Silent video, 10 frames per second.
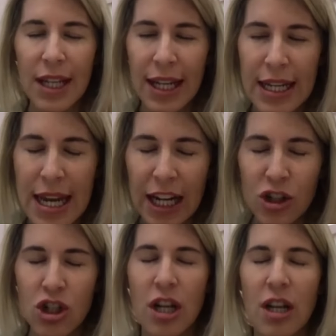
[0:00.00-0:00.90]

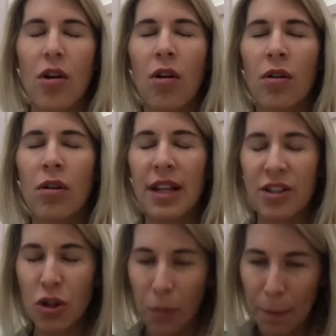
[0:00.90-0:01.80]
connection, is
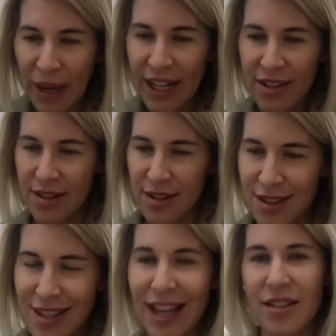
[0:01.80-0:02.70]
their base
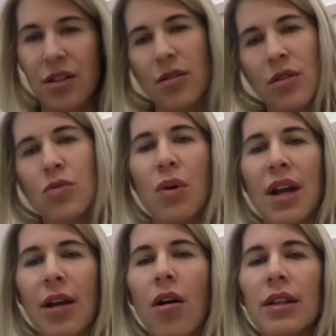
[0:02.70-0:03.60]
set, is what I
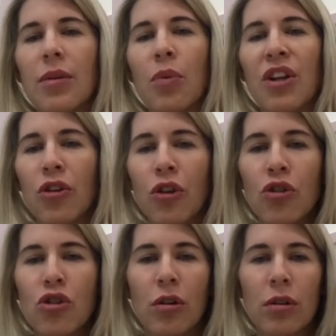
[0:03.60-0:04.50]
call it when you're
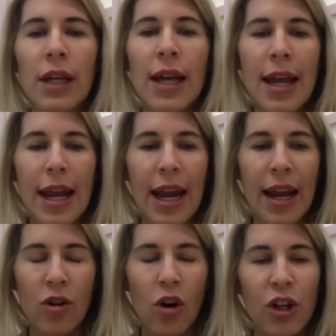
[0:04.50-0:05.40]
neutral. And
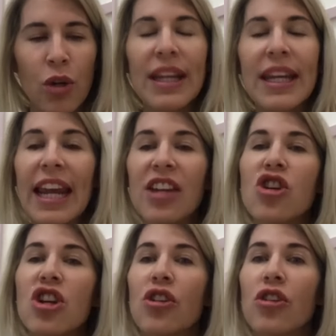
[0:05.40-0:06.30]
are you
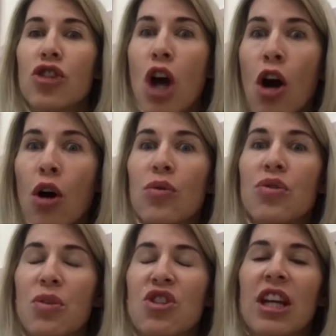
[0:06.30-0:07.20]
engaging your toes,
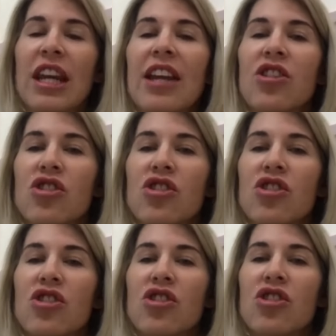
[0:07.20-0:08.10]
which engages your
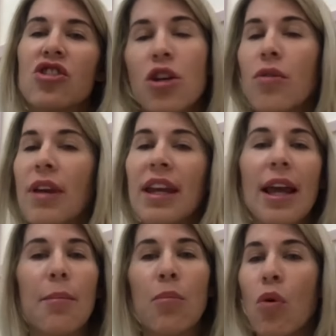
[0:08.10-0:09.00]
arch, so you
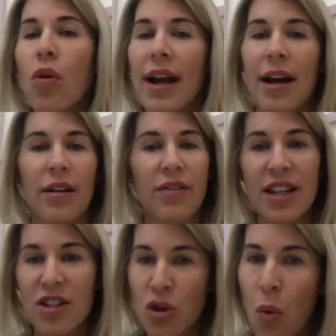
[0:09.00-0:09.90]
can get more out of
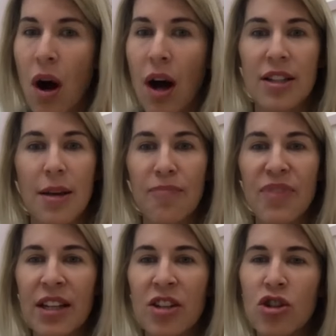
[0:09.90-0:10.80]
that squat.
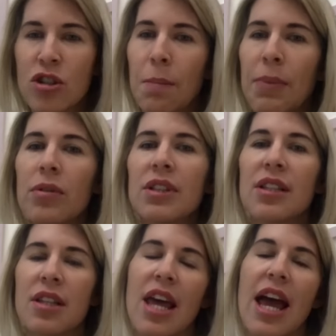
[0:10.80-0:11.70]
And it's just built into
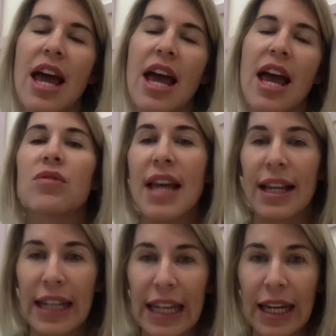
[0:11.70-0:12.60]
the actual
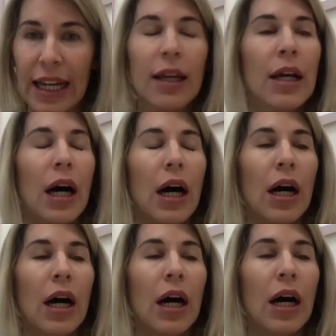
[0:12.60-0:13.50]
technique.
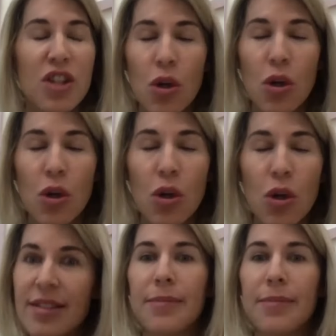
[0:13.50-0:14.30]
So yes,